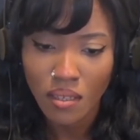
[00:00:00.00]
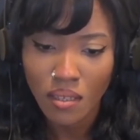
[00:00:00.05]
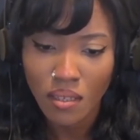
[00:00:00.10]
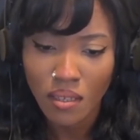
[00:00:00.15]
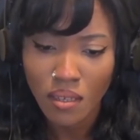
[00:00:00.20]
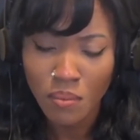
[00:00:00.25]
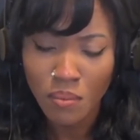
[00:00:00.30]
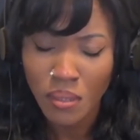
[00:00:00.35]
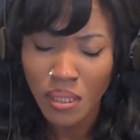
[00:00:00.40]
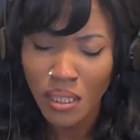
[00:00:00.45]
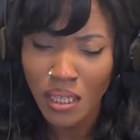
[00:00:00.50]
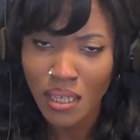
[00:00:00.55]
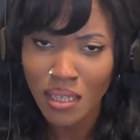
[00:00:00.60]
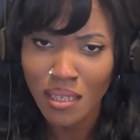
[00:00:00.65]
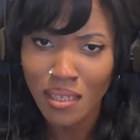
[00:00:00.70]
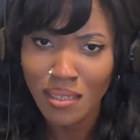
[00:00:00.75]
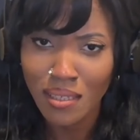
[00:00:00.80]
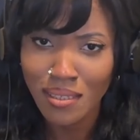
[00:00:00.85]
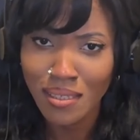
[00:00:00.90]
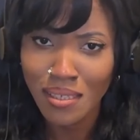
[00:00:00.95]
I'll be like,
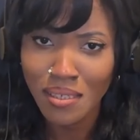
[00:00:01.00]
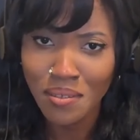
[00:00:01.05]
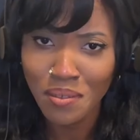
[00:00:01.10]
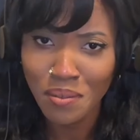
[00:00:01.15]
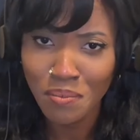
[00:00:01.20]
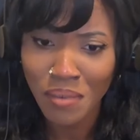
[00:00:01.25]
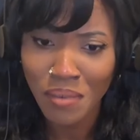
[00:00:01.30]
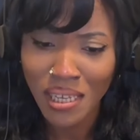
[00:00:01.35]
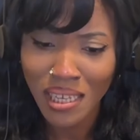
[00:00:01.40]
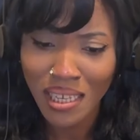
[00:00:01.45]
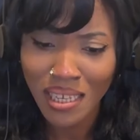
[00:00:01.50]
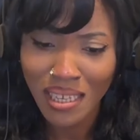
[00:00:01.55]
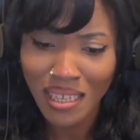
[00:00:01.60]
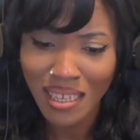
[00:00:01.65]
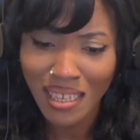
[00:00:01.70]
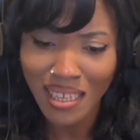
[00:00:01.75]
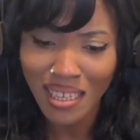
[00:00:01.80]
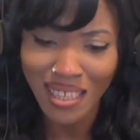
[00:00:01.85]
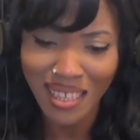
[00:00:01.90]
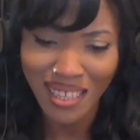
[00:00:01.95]
excuse
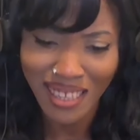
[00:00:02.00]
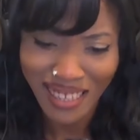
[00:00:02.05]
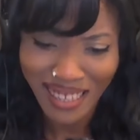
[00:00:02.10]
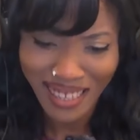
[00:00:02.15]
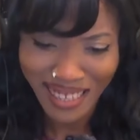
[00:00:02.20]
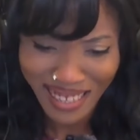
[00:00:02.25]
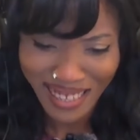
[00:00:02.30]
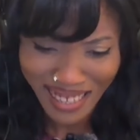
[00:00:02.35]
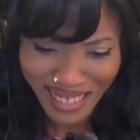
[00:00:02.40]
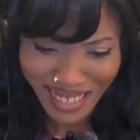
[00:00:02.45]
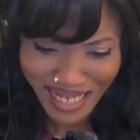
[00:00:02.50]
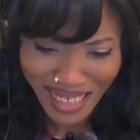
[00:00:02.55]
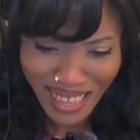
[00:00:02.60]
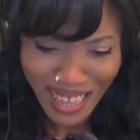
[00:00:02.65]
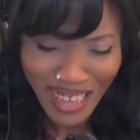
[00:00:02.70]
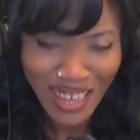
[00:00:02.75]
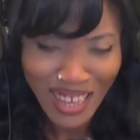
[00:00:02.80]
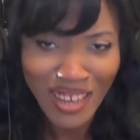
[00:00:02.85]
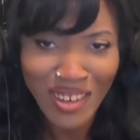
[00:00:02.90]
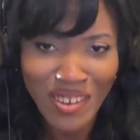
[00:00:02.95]
me?
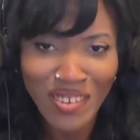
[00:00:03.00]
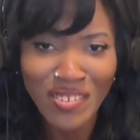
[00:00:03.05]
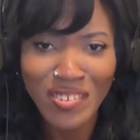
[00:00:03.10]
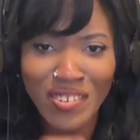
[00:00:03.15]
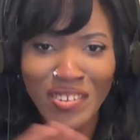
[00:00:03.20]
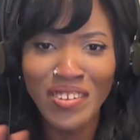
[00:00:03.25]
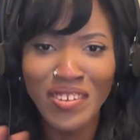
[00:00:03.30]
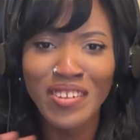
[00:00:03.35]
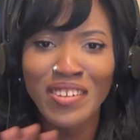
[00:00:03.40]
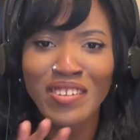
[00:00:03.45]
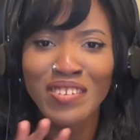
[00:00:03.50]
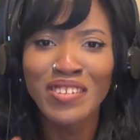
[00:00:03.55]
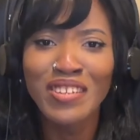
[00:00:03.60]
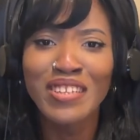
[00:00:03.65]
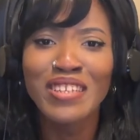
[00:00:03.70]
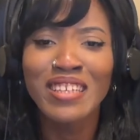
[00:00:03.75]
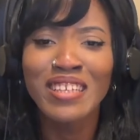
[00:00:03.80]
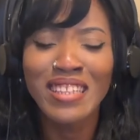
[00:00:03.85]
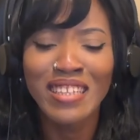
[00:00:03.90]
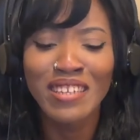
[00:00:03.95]
Hold on. You need
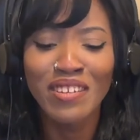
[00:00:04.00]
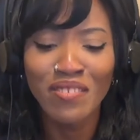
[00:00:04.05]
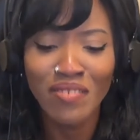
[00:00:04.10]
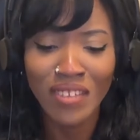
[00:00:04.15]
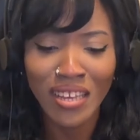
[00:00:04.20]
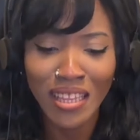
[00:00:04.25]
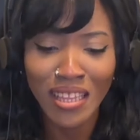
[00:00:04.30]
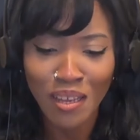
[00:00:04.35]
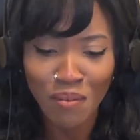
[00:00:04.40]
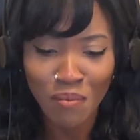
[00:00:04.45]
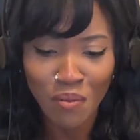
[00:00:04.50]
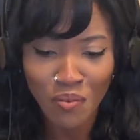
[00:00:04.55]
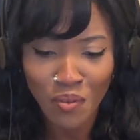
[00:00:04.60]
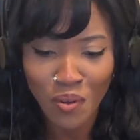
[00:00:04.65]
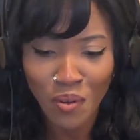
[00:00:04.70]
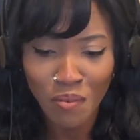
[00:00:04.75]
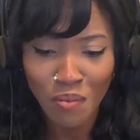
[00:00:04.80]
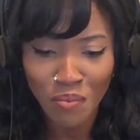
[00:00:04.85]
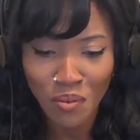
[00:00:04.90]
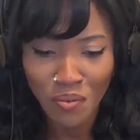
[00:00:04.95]
to clarify that
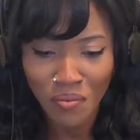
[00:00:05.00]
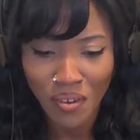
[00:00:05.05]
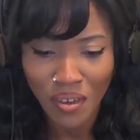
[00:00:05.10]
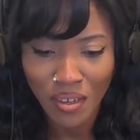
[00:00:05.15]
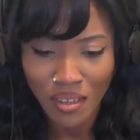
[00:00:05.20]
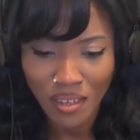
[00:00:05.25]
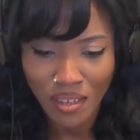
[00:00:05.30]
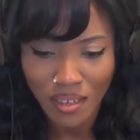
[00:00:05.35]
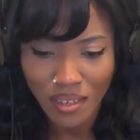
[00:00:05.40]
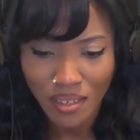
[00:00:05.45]
before we move on.